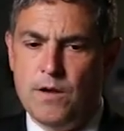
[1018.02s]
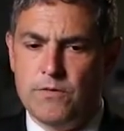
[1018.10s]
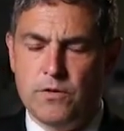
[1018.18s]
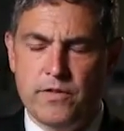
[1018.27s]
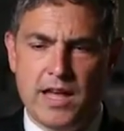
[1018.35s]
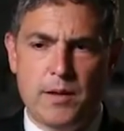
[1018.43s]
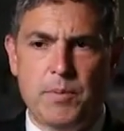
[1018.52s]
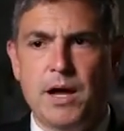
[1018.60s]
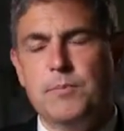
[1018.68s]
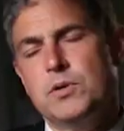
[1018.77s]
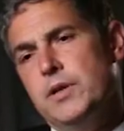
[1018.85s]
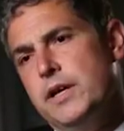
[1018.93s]
For that
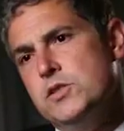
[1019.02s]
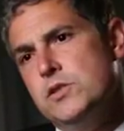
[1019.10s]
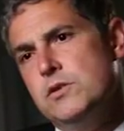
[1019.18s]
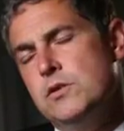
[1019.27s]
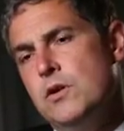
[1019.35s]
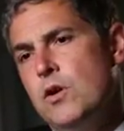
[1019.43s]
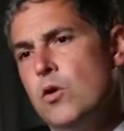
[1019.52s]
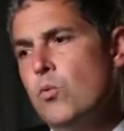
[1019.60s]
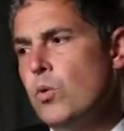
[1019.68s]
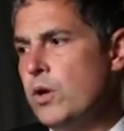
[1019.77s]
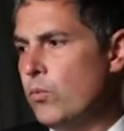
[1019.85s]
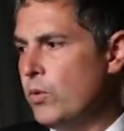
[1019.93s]
population,
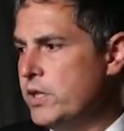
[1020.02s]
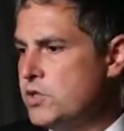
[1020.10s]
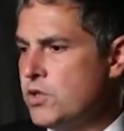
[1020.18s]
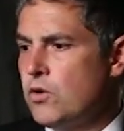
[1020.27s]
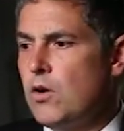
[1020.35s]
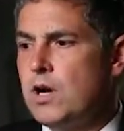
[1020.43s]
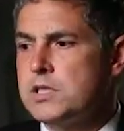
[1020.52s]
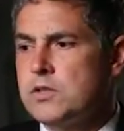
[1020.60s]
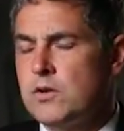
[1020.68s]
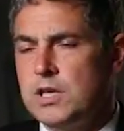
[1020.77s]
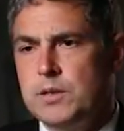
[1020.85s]
we reached across to our